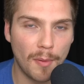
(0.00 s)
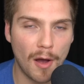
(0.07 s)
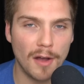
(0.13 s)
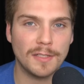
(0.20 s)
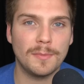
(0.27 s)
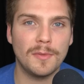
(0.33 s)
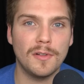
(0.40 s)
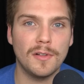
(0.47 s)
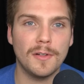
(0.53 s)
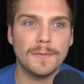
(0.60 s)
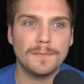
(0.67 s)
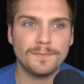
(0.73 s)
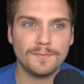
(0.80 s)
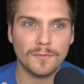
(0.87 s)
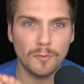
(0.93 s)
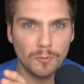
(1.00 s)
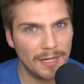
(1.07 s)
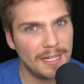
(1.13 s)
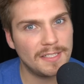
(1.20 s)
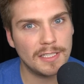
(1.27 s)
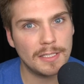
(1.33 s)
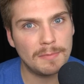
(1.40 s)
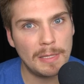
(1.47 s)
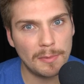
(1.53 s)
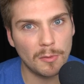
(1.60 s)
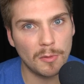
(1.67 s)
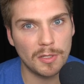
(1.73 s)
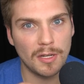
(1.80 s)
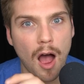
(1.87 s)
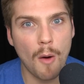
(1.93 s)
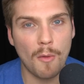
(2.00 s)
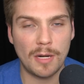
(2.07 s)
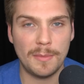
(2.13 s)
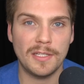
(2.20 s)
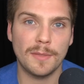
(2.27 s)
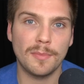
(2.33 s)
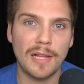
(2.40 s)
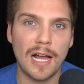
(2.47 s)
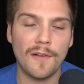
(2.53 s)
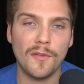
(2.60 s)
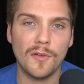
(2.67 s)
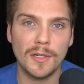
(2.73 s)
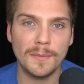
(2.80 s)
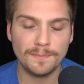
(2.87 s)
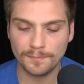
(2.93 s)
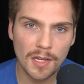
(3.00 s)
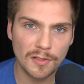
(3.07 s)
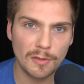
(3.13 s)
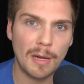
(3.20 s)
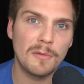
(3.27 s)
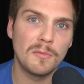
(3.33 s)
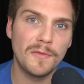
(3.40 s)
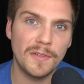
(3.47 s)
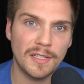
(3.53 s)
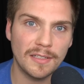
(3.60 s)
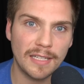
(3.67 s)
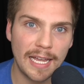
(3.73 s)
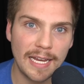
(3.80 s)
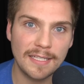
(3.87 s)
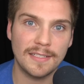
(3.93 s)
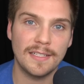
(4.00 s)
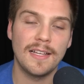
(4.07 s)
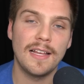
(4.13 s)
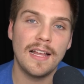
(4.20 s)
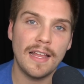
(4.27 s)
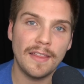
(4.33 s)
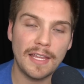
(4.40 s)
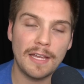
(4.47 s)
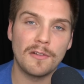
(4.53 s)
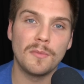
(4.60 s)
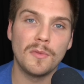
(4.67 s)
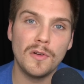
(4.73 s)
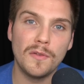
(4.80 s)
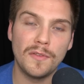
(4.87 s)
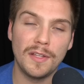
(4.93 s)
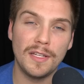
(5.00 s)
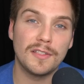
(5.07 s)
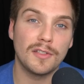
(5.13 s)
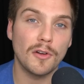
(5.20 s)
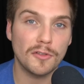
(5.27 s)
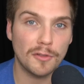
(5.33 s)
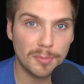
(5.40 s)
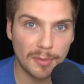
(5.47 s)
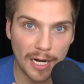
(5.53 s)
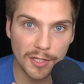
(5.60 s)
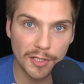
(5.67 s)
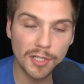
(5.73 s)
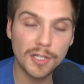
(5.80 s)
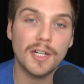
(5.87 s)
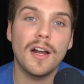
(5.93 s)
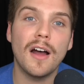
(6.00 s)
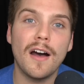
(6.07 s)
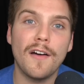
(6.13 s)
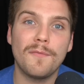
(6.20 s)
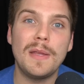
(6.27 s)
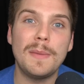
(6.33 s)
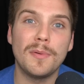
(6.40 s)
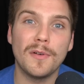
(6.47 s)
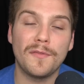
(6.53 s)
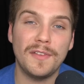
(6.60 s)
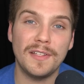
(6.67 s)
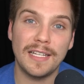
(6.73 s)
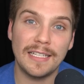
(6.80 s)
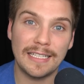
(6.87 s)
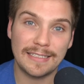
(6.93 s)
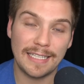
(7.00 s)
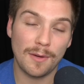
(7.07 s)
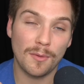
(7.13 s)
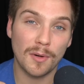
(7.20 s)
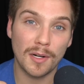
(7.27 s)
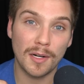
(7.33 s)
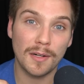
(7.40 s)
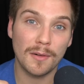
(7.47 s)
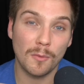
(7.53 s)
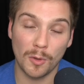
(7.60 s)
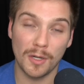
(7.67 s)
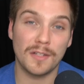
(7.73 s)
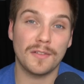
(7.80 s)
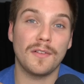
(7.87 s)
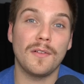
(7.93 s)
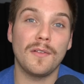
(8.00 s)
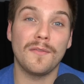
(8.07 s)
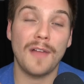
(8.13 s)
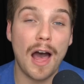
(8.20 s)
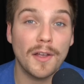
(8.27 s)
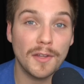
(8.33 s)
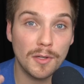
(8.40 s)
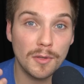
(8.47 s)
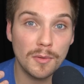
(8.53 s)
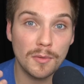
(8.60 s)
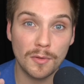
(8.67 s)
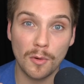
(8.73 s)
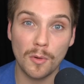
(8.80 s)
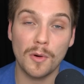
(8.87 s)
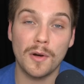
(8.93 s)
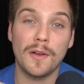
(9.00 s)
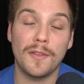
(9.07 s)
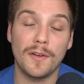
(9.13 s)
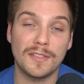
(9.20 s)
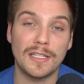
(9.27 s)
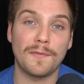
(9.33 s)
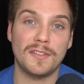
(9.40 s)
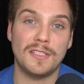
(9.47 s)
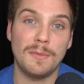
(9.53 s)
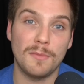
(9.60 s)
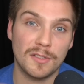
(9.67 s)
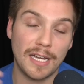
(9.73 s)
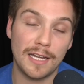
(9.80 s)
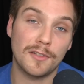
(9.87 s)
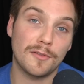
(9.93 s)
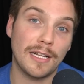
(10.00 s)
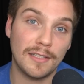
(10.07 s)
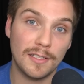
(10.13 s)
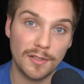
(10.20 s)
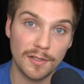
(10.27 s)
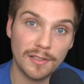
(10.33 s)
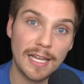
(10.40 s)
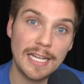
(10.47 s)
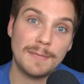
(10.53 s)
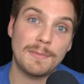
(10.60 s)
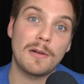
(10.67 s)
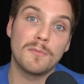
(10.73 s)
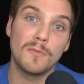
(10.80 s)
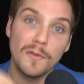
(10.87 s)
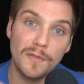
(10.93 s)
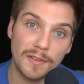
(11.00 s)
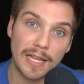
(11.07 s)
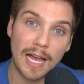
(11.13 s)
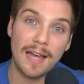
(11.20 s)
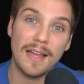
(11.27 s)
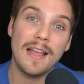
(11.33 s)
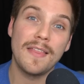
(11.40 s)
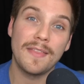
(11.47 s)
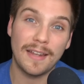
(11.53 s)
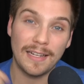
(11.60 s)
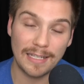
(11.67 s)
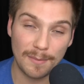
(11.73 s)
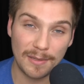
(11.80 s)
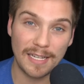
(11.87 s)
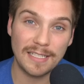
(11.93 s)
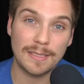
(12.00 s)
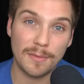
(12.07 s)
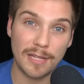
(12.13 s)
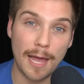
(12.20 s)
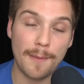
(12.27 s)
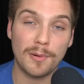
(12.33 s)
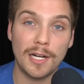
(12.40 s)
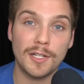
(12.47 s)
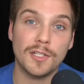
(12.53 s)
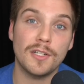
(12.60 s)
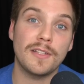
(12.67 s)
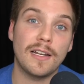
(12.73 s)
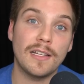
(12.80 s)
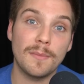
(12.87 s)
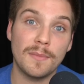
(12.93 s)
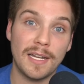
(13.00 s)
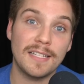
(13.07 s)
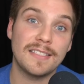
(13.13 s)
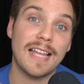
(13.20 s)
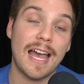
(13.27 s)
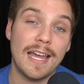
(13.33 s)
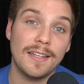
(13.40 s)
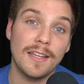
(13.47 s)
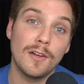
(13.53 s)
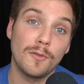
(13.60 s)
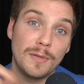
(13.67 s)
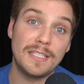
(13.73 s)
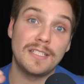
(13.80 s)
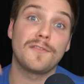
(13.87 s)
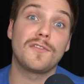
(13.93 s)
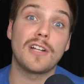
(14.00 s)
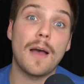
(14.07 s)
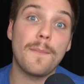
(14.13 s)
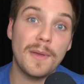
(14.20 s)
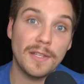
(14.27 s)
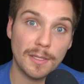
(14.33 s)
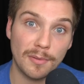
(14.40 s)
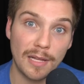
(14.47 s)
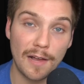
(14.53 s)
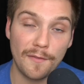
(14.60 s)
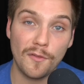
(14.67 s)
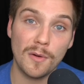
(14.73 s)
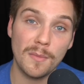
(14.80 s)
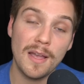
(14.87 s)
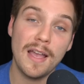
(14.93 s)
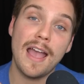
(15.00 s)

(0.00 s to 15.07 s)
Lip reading: possible reasons people would not want to be on the platform. So by removing the likes, they removed the social pressure of people feeling like they weren't valued or their self-esteem was tied directly to the likes. By removing that eliminates some of that pressure, that eliminates that reason for not being on the platform.